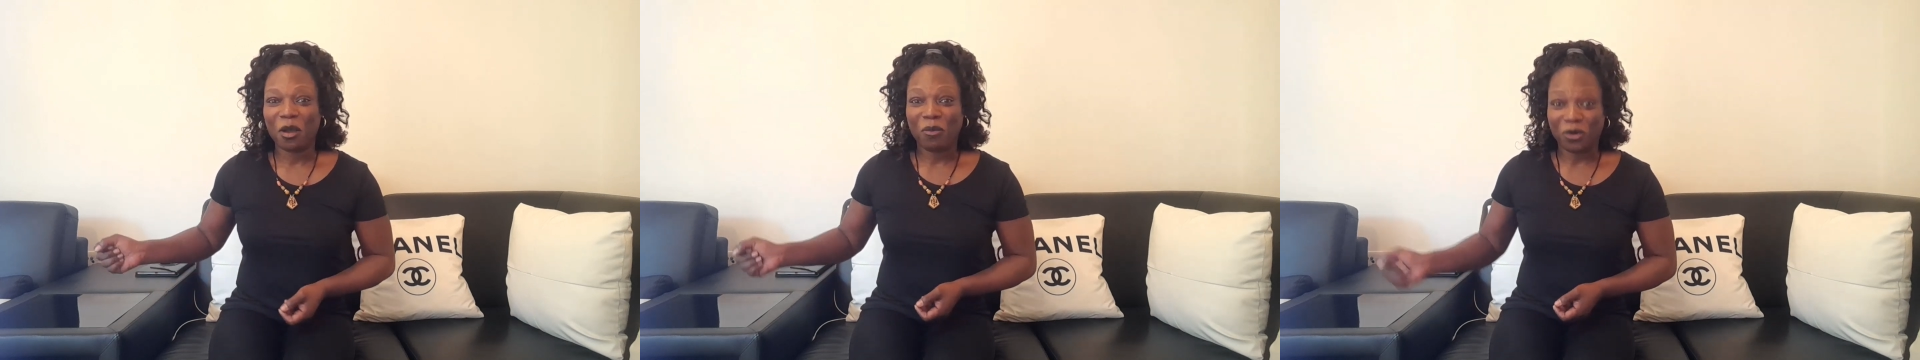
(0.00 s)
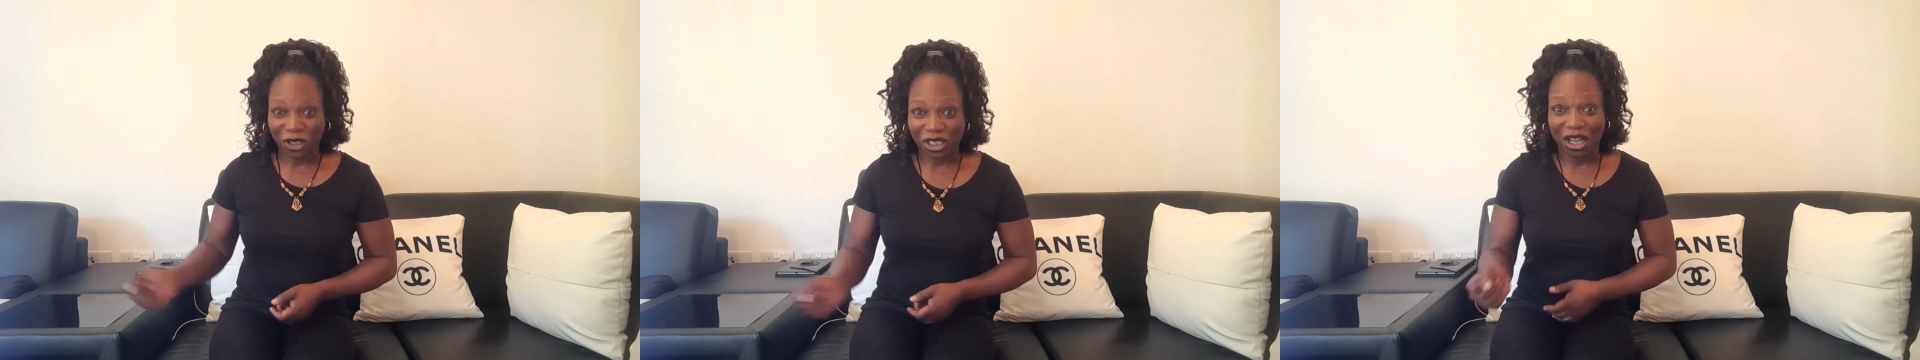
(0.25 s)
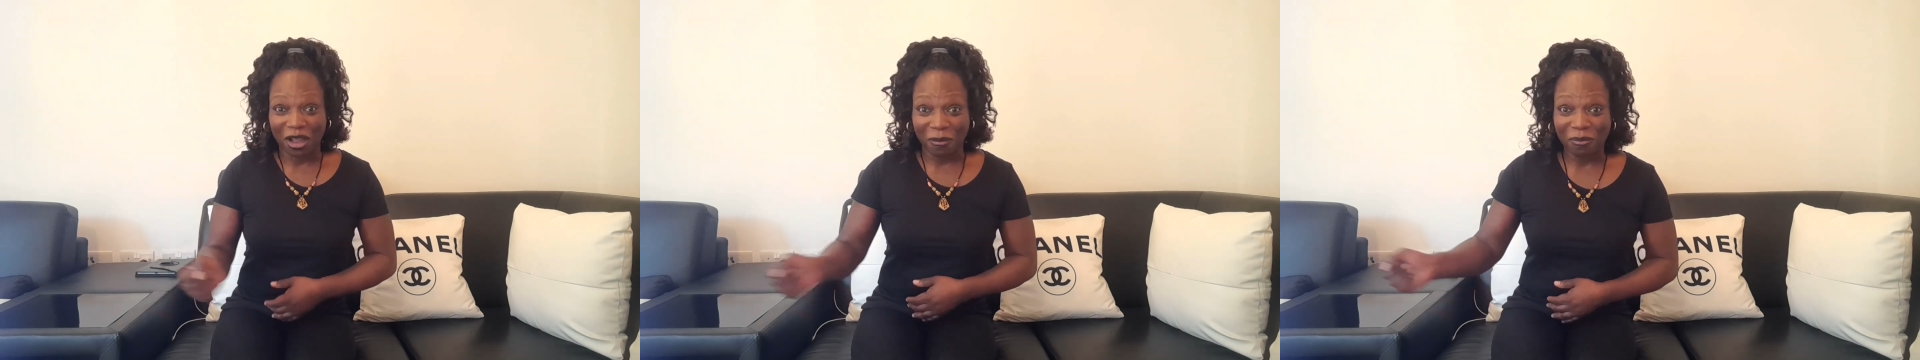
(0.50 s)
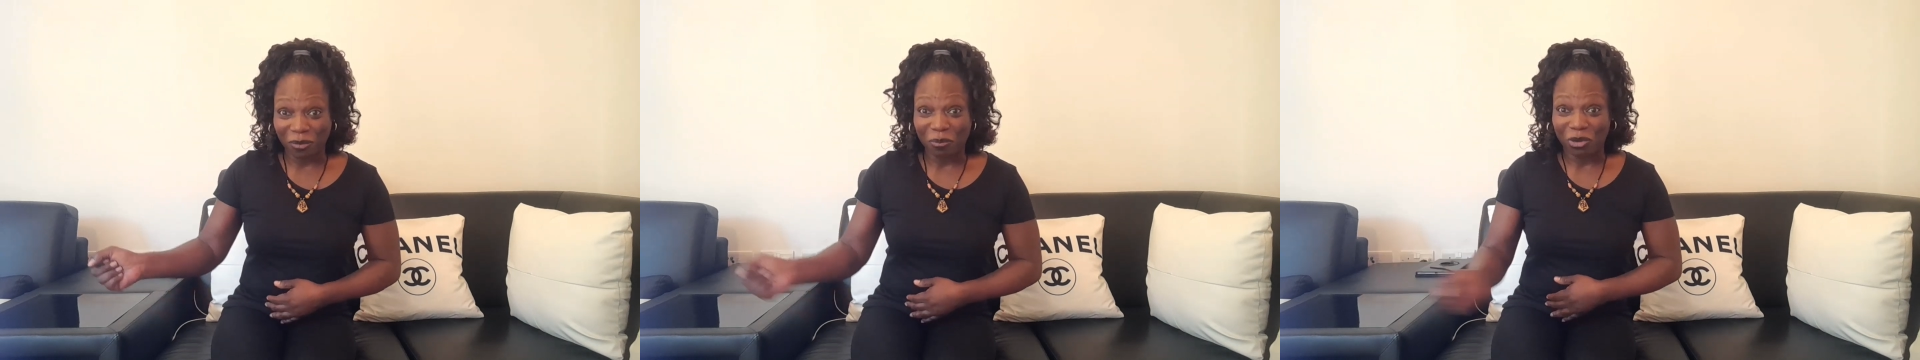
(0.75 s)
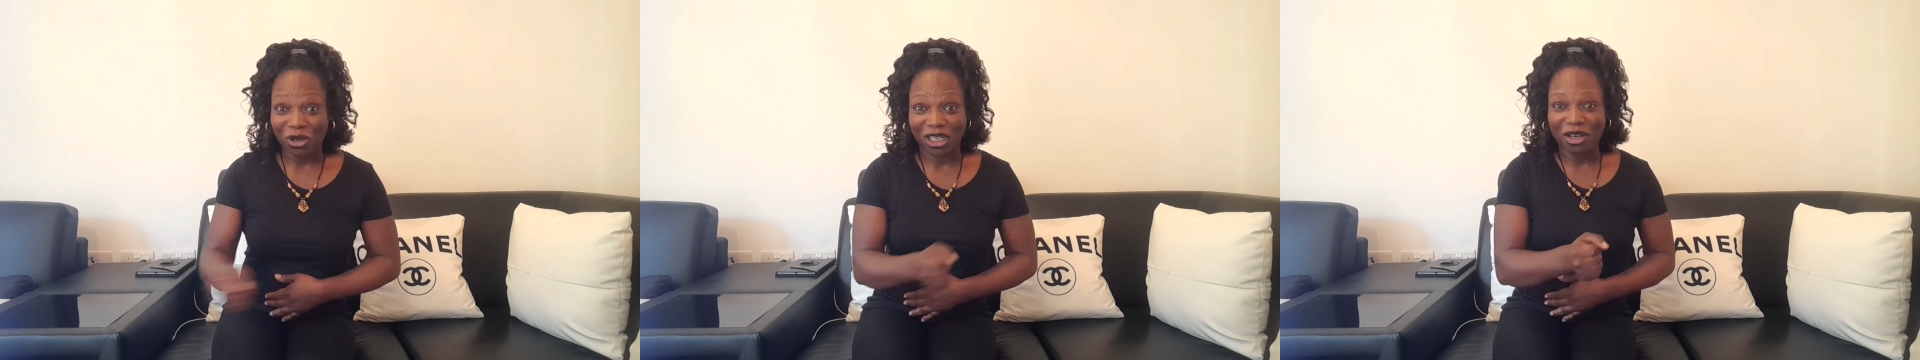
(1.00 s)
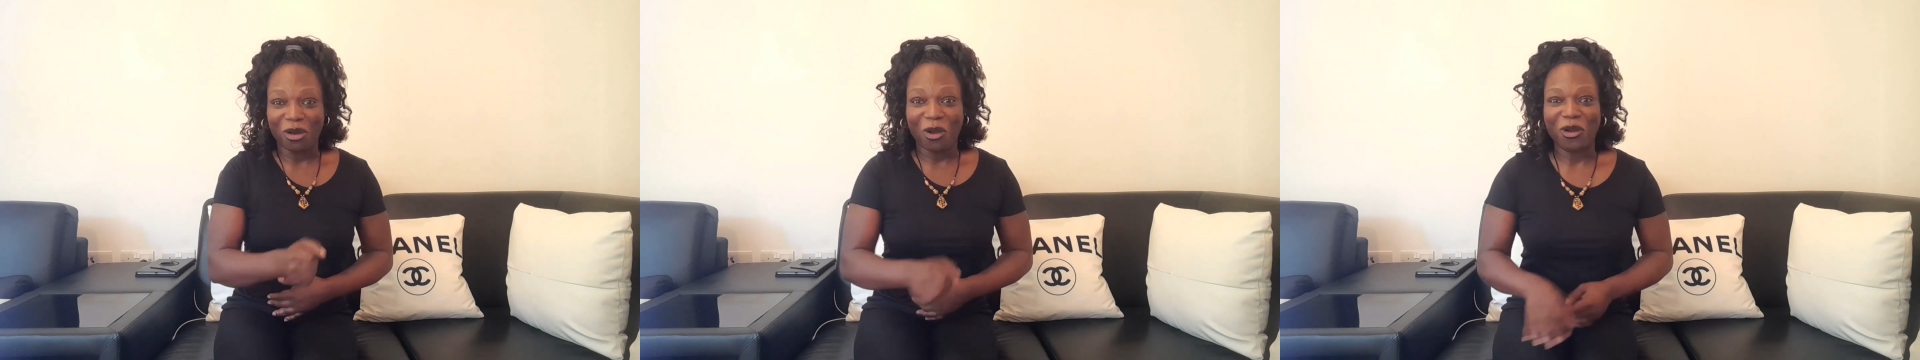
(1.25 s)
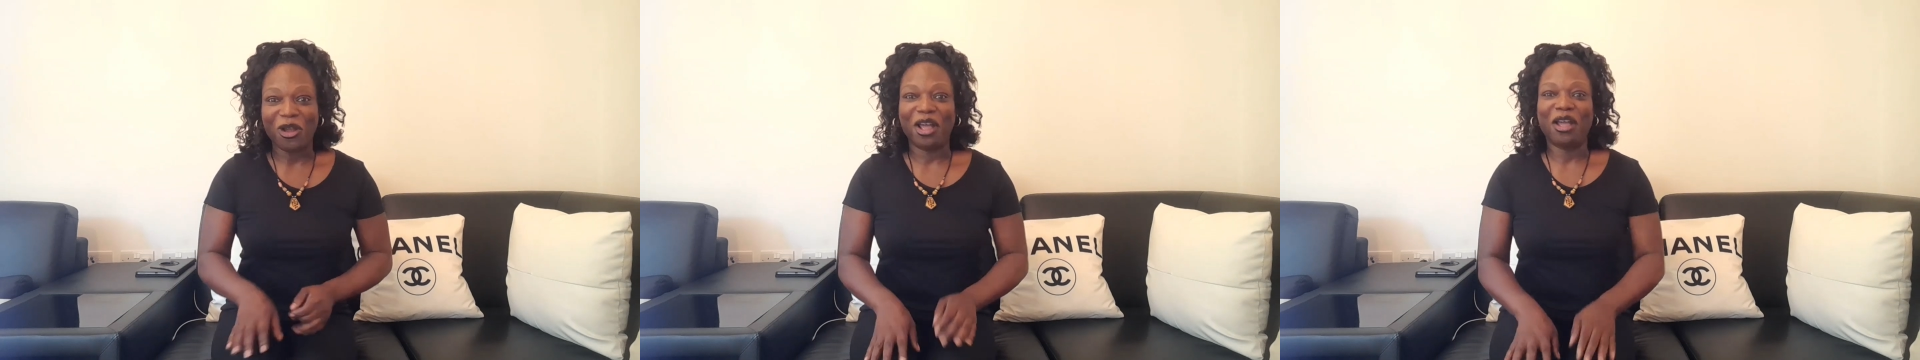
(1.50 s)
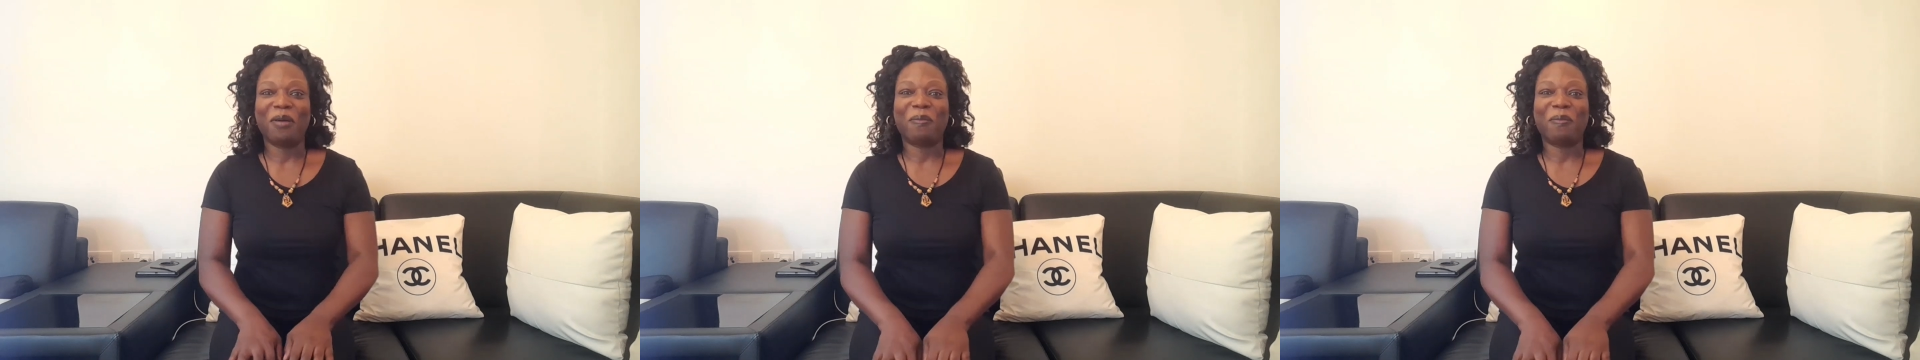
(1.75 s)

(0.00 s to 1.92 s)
push um pulling along